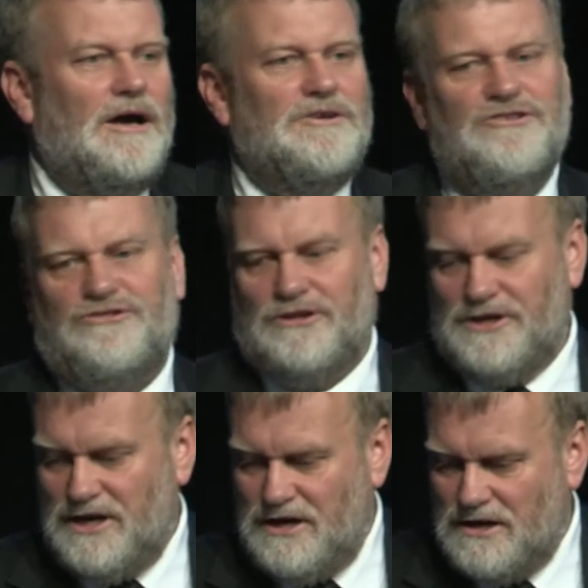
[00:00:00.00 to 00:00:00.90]

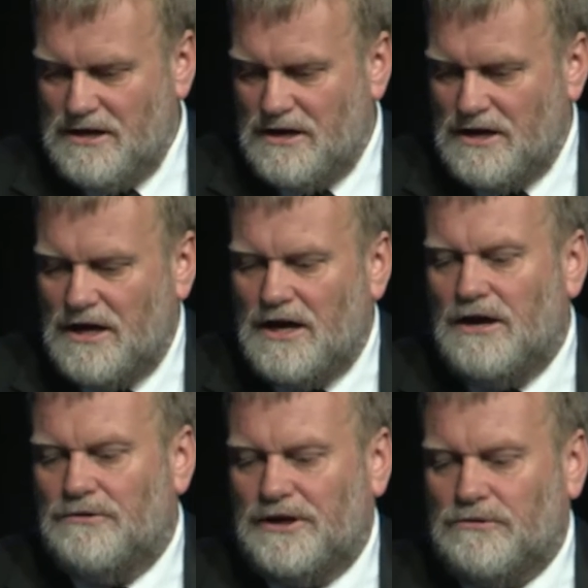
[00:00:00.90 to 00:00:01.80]
Initially,
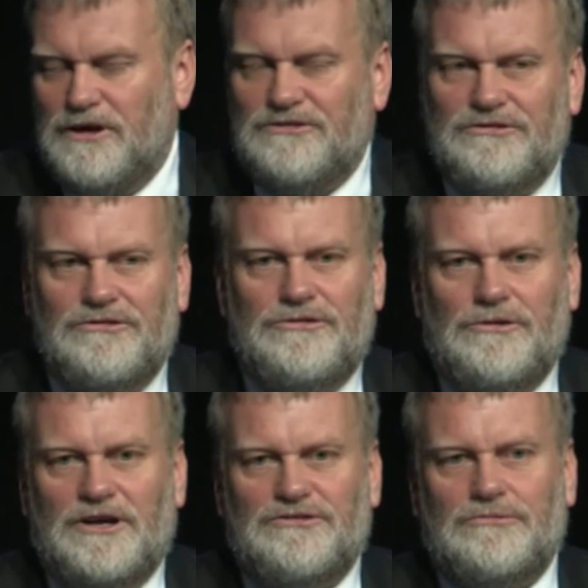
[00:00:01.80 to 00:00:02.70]
a request to
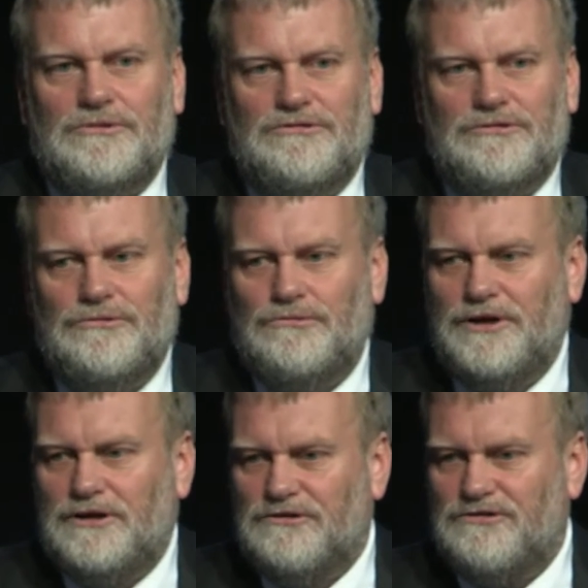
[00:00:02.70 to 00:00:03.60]
ASQA to
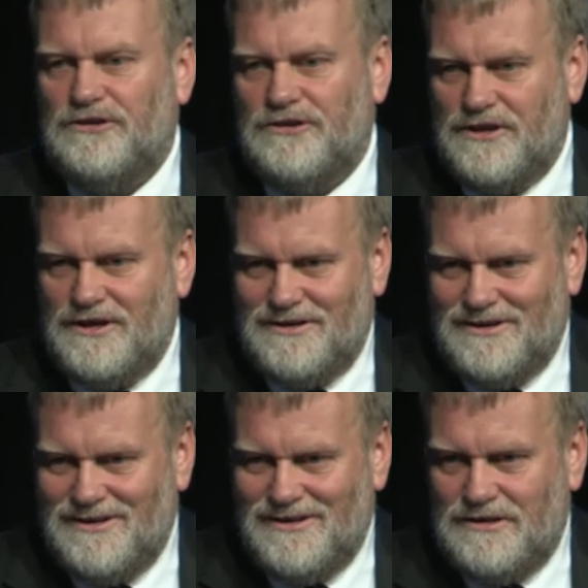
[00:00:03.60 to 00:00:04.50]
reconsider the
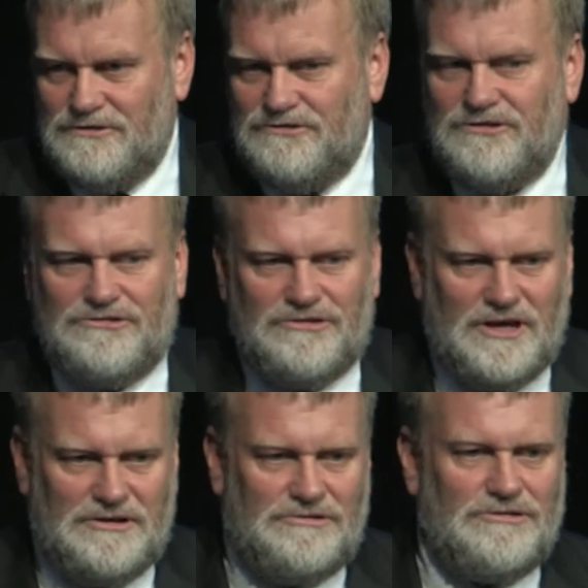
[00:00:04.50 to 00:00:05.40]
decision
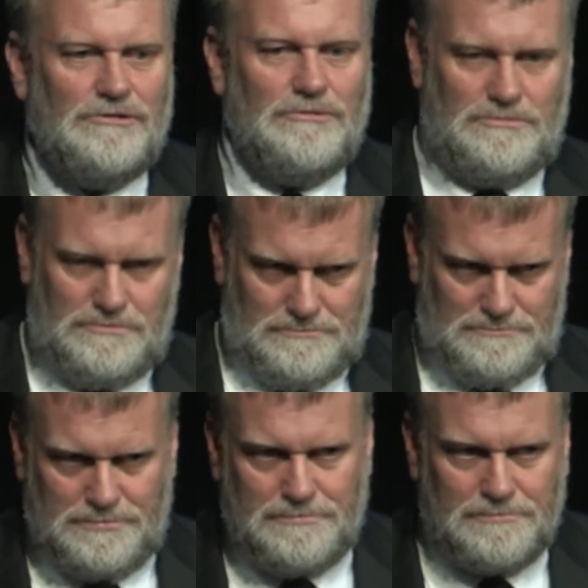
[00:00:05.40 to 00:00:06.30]
and to
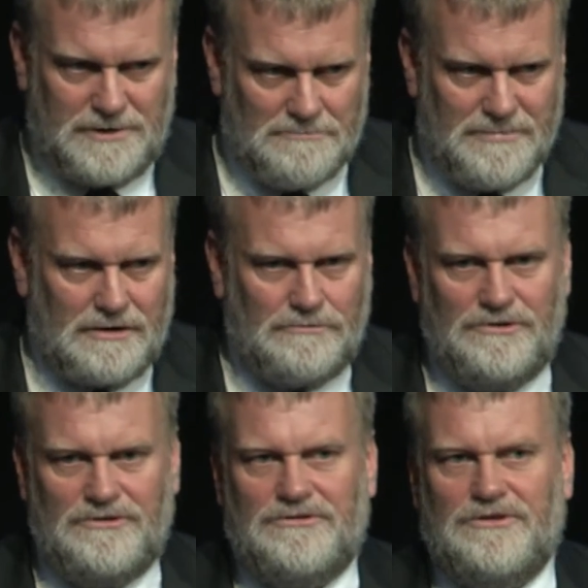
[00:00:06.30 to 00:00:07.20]
come back
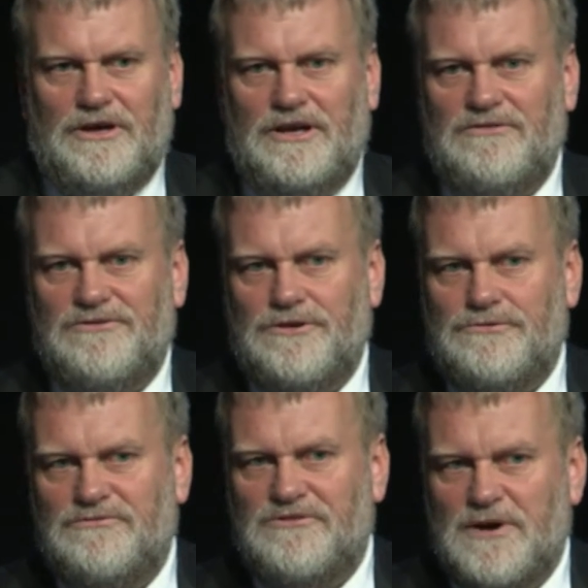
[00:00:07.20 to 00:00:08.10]
with any further
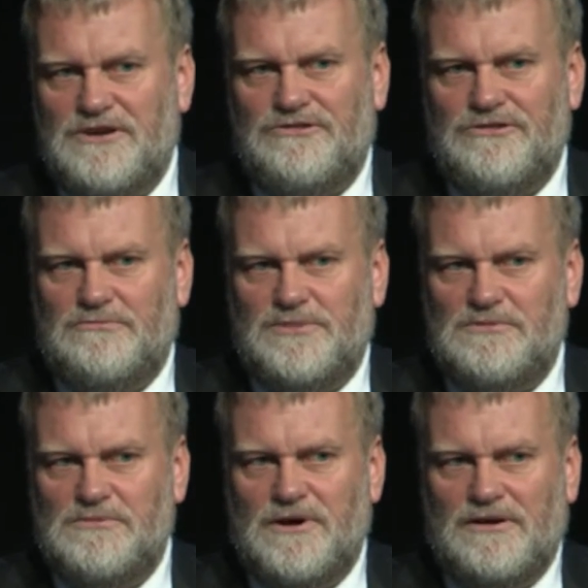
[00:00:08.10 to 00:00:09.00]
information that
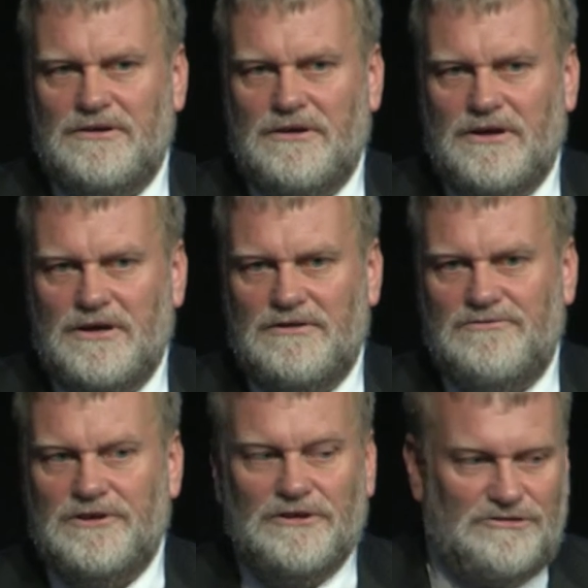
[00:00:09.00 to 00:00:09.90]
people might
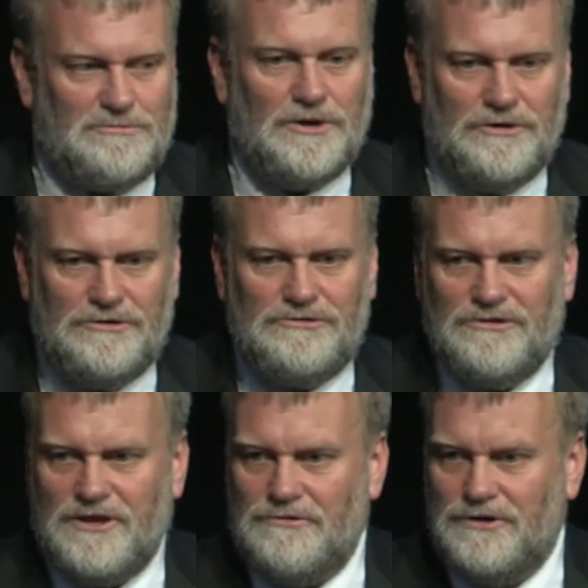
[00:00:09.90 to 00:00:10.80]
feel is pertinent to
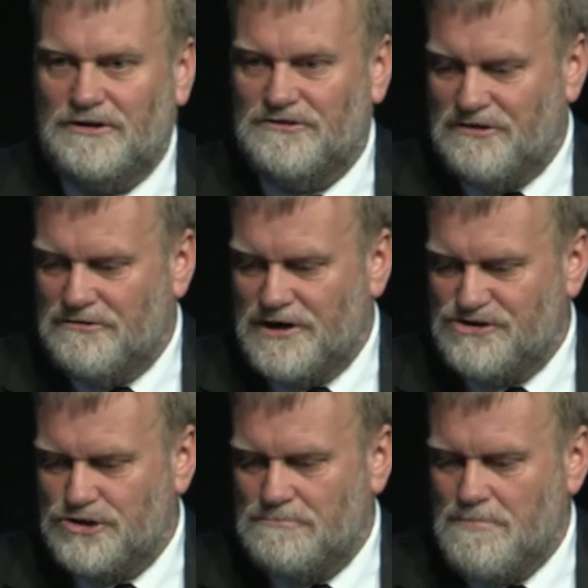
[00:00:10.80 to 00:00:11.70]
that
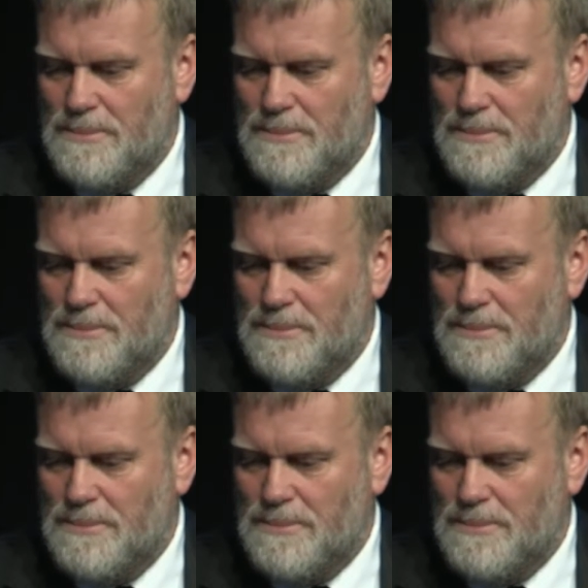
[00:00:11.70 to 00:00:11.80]
reconsideration.